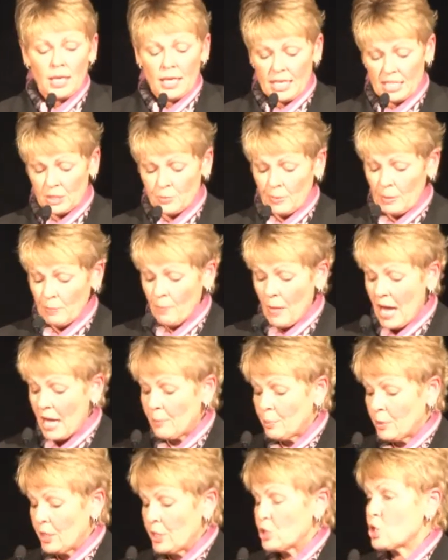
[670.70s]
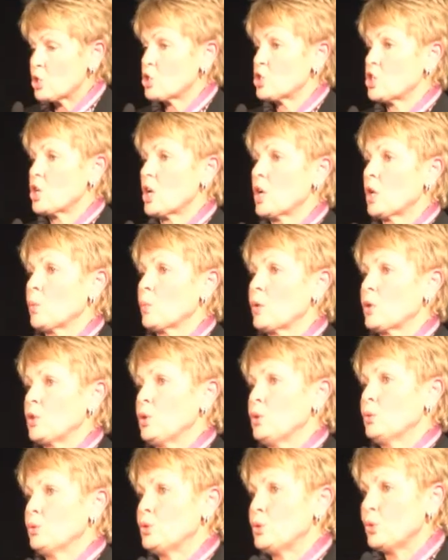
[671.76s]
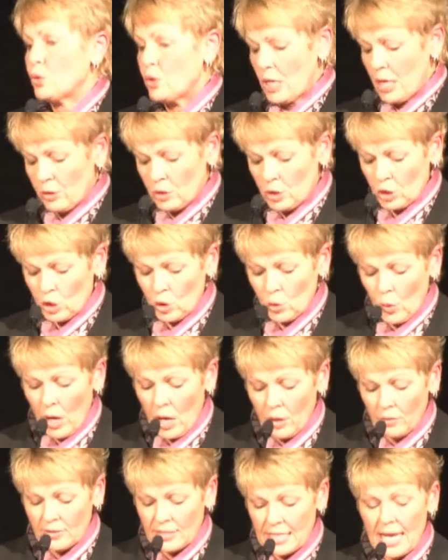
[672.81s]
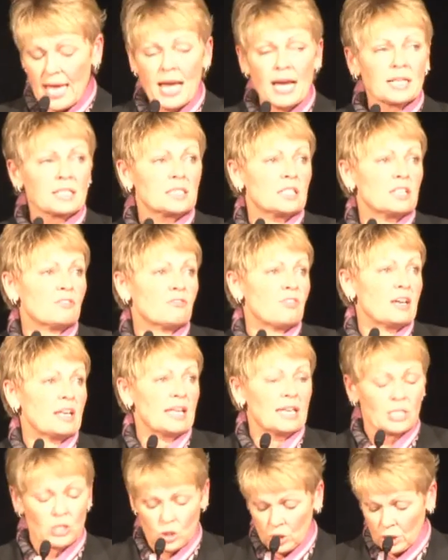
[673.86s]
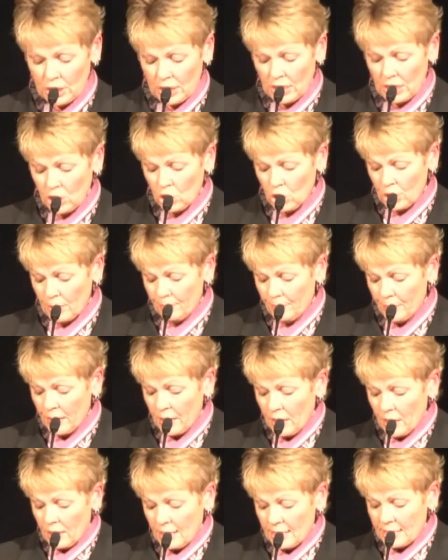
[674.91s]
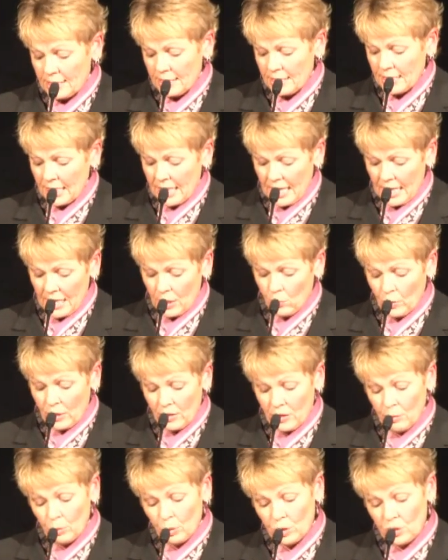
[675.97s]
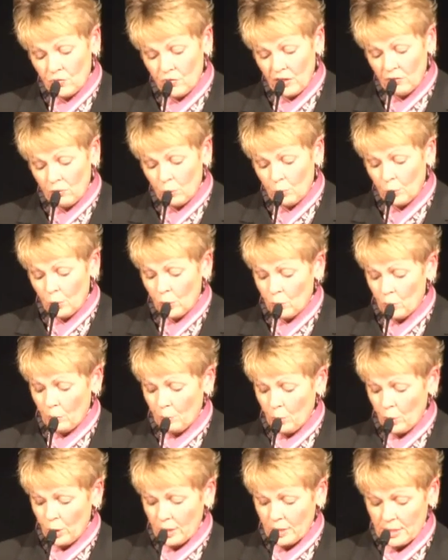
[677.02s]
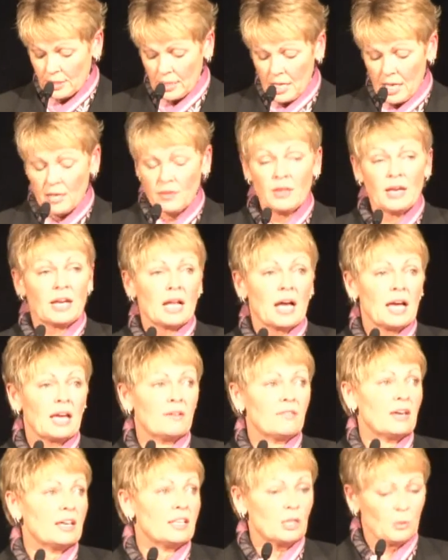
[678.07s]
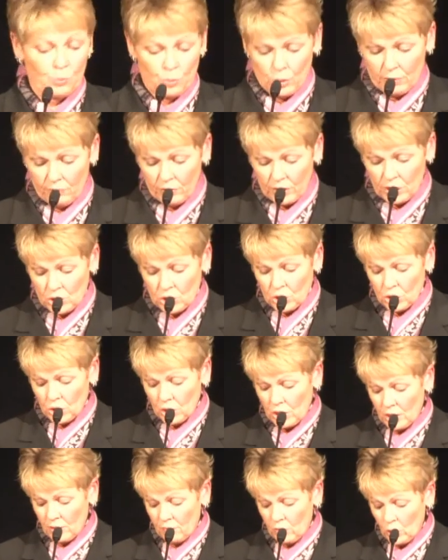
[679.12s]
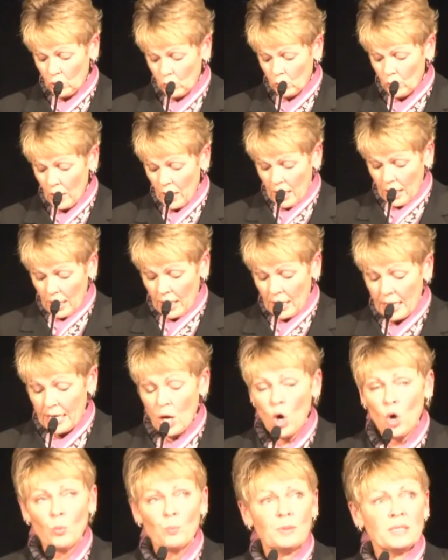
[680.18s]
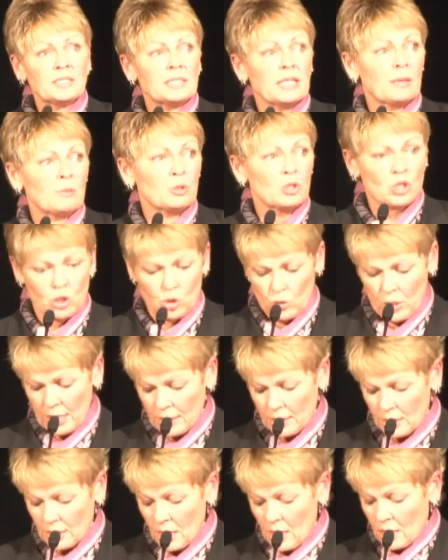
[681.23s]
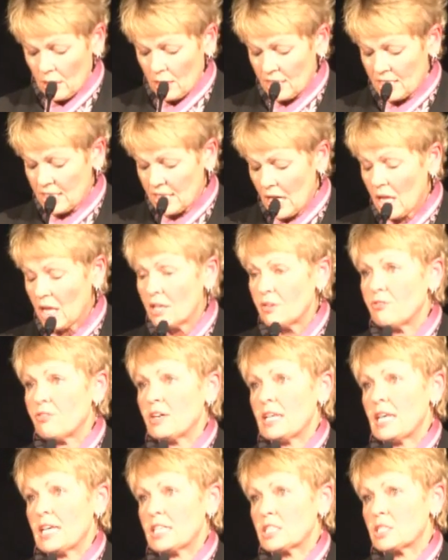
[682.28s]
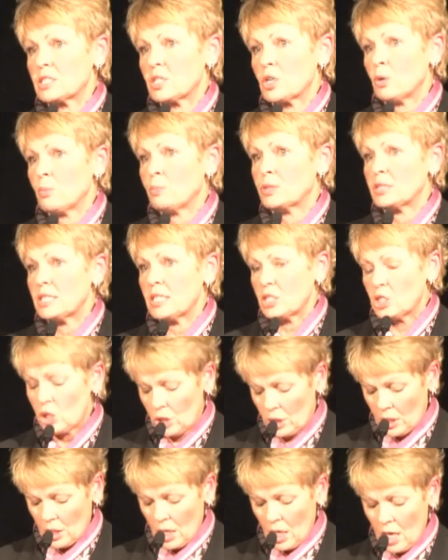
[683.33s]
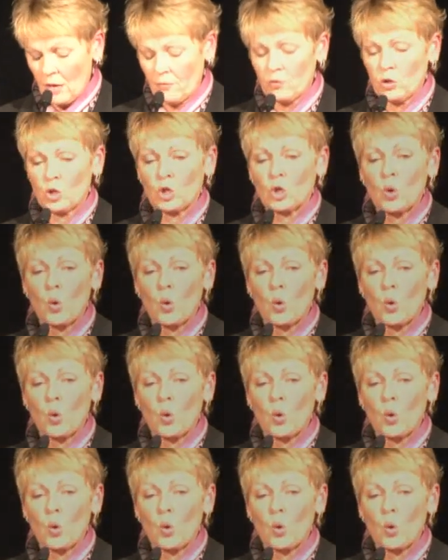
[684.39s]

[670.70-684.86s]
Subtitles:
It has been my pleasure sharing with you 2012's excellent financial condition. This is again one of the most favorable reports that I have had the privilege to give you, and I hope it demonstrates the solid financial position of your